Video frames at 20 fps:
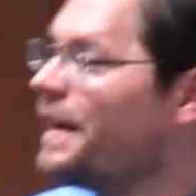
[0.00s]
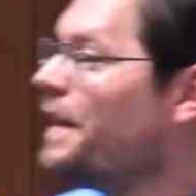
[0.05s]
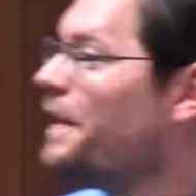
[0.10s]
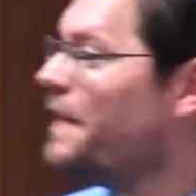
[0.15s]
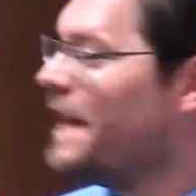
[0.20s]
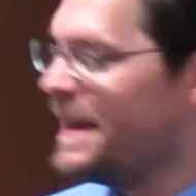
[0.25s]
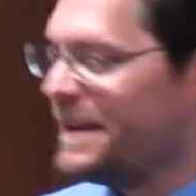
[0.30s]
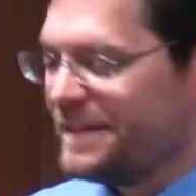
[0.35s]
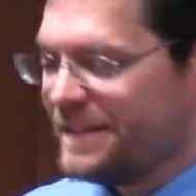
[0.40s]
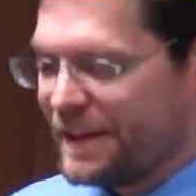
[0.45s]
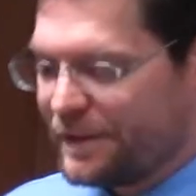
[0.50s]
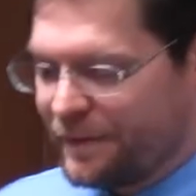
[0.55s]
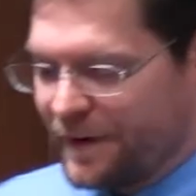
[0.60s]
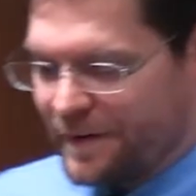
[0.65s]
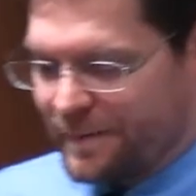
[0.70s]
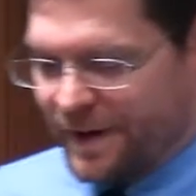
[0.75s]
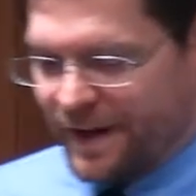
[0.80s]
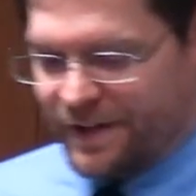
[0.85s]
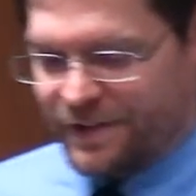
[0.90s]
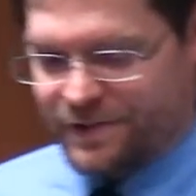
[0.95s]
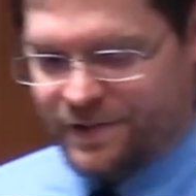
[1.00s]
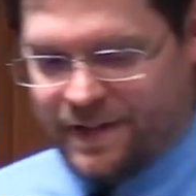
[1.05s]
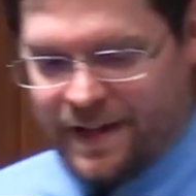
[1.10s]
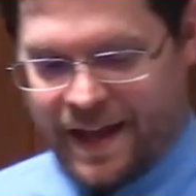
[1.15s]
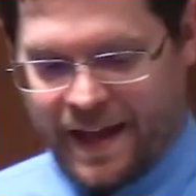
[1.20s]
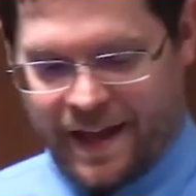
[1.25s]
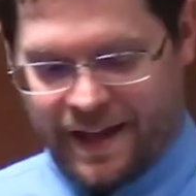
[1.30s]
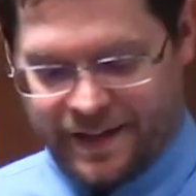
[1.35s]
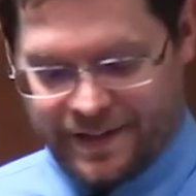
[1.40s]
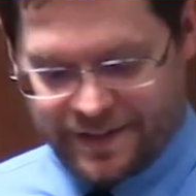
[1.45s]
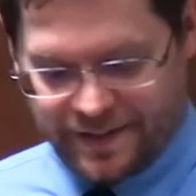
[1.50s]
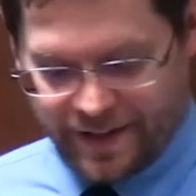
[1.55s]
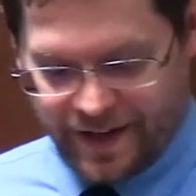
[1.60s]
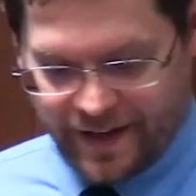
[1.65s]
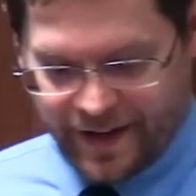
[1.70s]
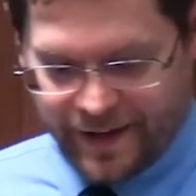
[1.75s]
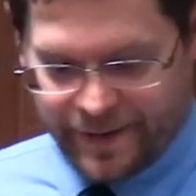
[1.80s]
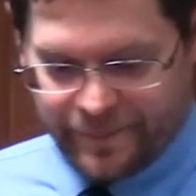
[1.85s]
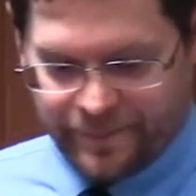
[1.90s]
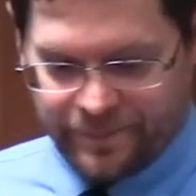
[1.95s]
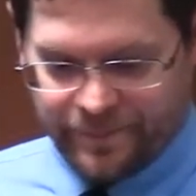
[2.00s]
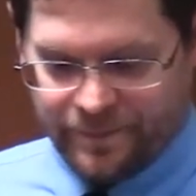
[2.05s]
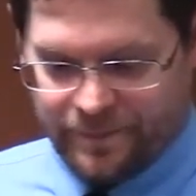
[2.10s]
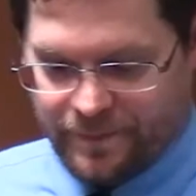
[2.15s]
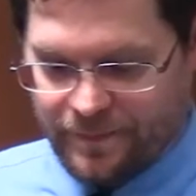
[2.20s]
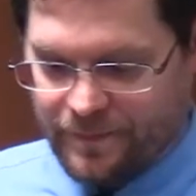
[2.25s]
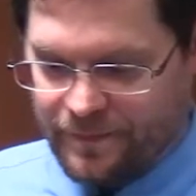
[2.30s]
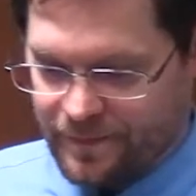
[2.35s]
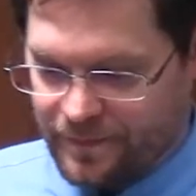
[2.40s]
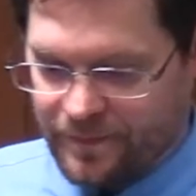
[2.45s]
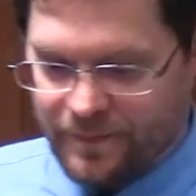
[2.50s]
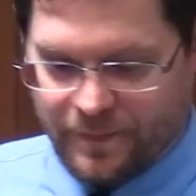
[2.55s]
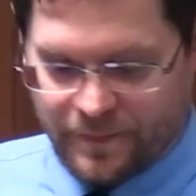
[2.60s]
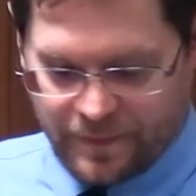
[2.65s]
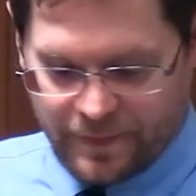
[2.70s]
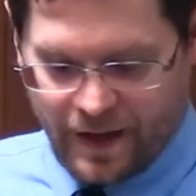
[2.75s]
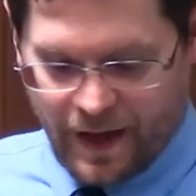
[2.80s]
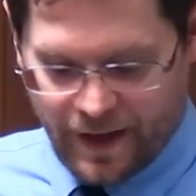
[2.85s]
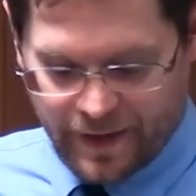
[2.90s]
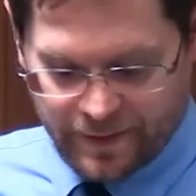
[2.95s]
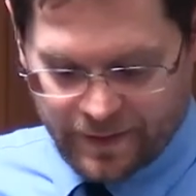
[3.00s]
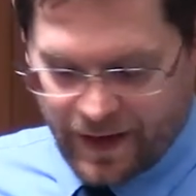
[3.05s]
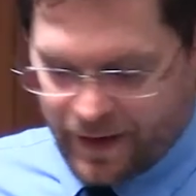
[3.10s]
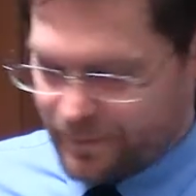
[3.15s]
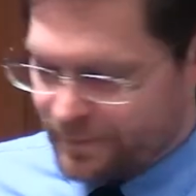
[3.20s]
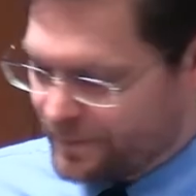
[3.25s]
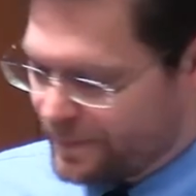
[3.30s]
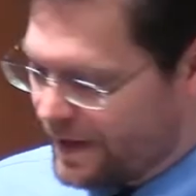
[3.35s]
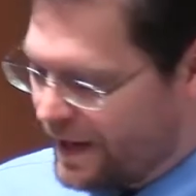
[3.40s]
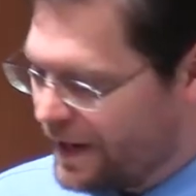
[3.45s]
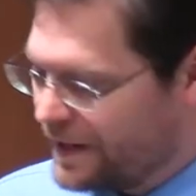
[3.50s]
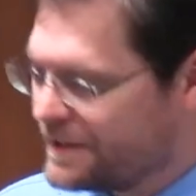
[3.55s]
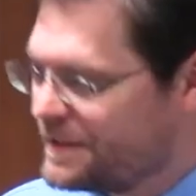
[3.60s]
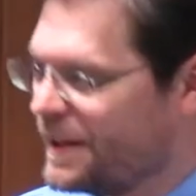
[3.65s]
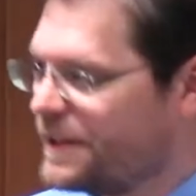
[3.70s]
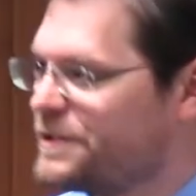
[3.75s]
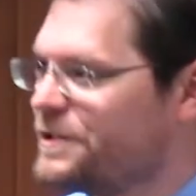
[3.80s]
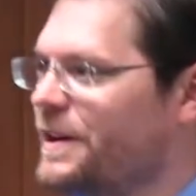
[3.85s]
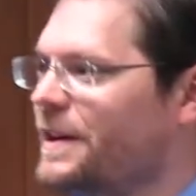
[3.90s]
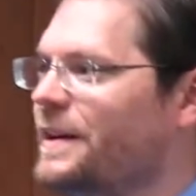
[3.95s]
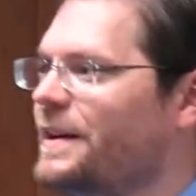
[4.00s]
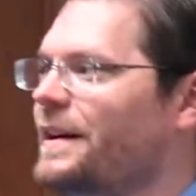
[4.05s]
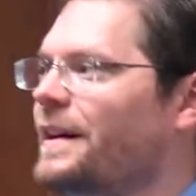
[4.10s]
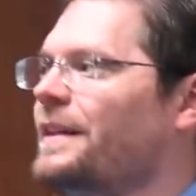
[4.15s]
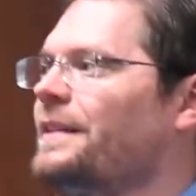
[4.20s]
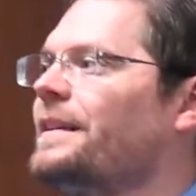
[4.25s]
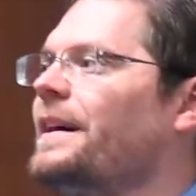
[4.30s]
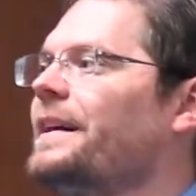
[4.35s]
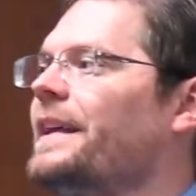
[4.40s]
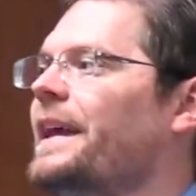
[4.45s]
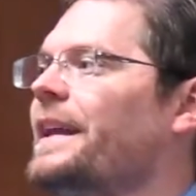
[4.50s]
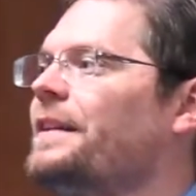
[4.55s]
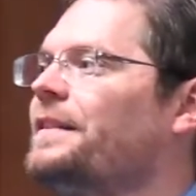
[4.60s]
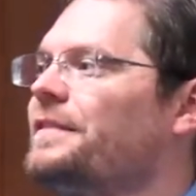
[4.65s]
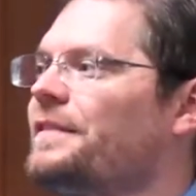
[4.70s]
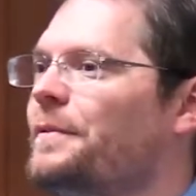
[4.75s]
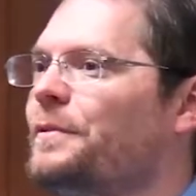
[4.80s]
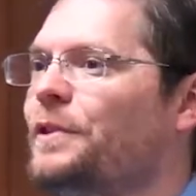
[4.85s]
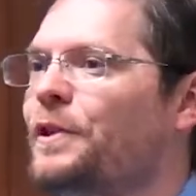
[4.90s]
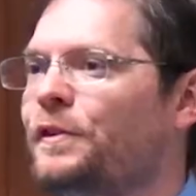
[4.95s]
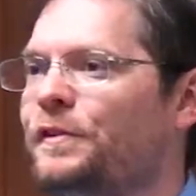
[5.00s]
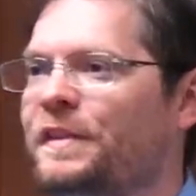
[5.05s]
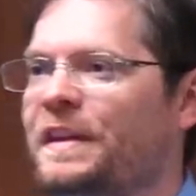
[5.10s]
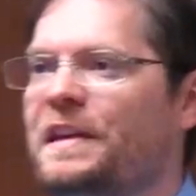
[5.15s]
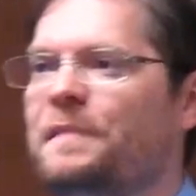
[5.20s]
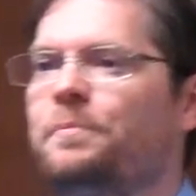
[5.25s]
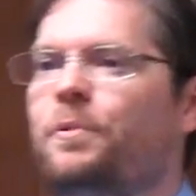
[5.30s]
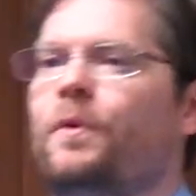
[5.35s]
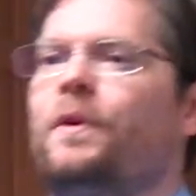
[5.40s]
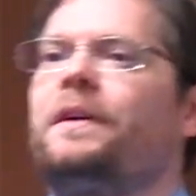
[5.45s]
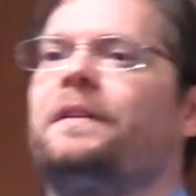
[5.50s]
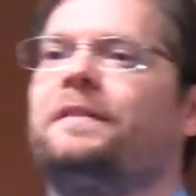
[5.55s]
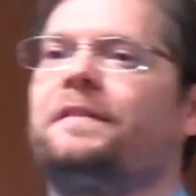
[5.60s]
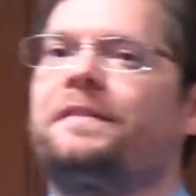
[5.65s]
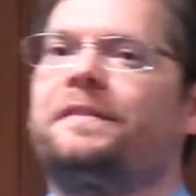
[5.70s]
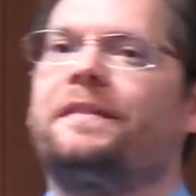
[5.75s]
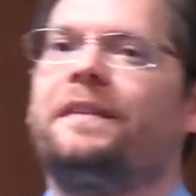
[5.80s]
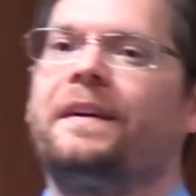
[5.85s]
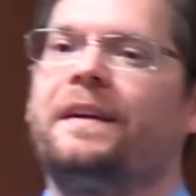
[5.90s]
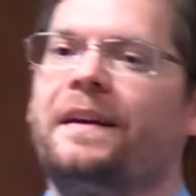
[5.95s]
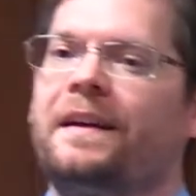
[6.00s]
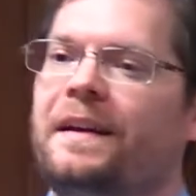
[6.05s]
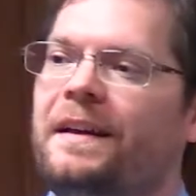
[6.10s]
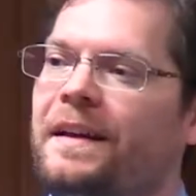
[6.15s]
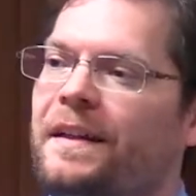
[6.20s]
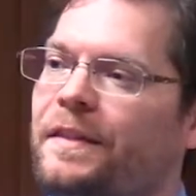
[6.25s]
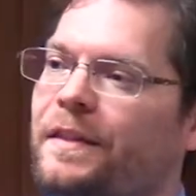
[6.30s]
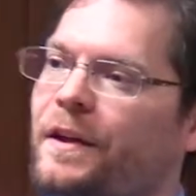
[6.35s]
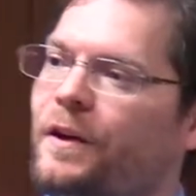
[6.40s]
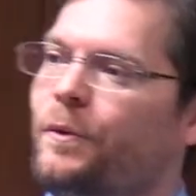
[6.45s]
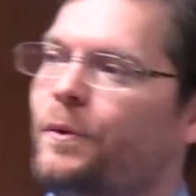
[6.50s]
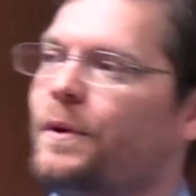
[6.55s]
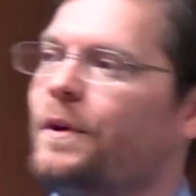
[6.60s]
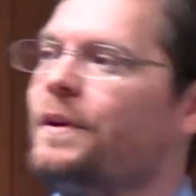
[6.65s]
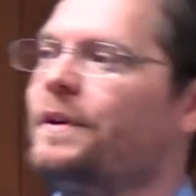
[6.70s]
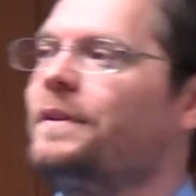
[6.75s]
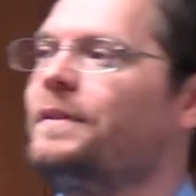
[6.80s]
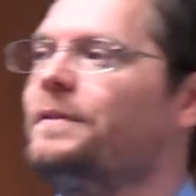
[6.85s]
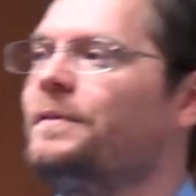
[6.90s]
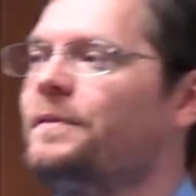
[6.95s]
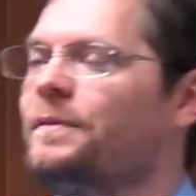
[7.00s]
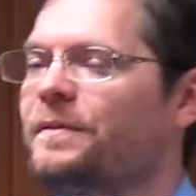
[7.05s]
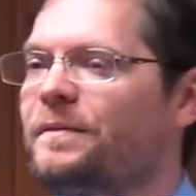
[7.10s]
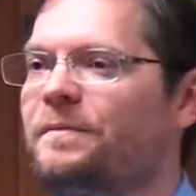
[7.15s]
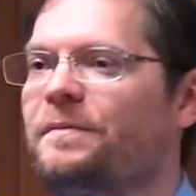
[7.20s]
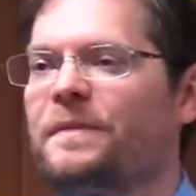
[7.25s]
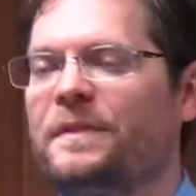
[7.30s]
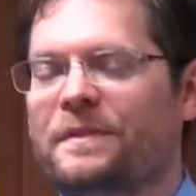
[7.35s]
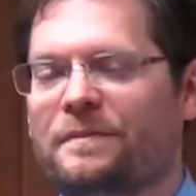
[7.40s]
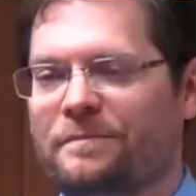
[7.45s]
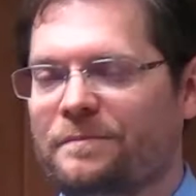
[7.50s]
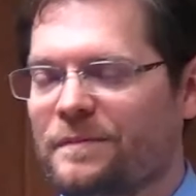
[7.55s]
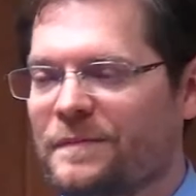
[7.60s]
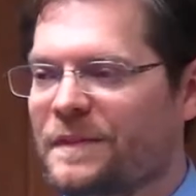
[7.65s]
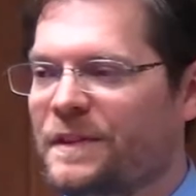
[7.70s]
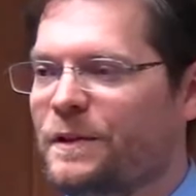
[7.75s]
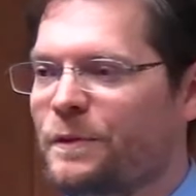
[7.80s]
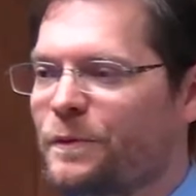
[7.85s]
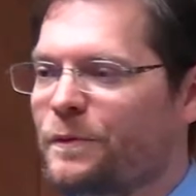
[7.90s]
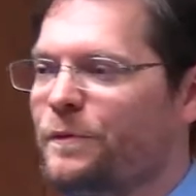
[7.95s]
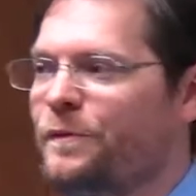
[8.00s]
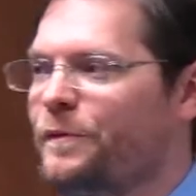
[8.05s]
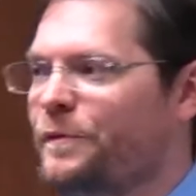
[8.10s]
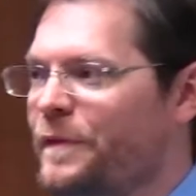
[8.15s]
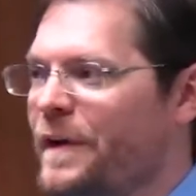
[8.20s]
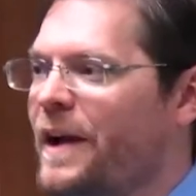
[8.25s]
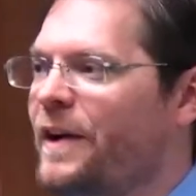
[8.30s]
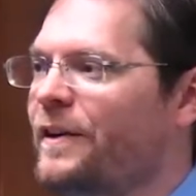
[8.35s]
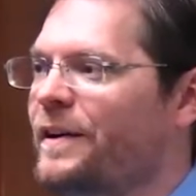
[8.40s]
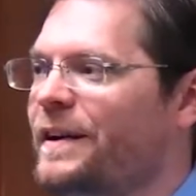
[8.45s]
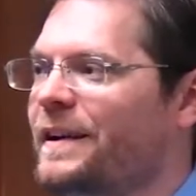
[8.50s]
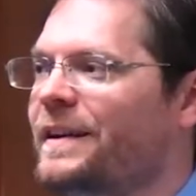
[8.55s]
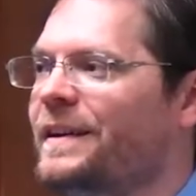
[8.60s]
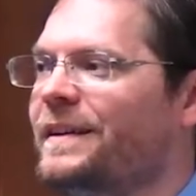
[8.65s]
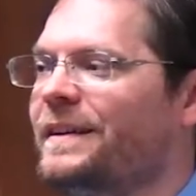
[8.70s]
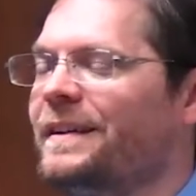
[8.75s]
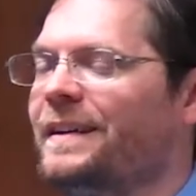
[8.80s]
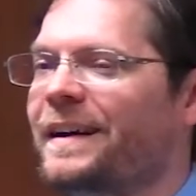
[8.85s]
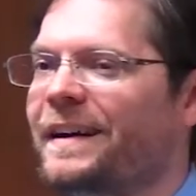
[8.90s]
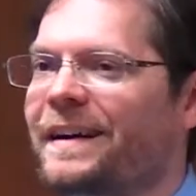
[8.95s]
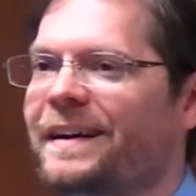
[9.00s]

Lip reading: Thanks, Nick, very much. And I'm going to touch on some of those key points that were very,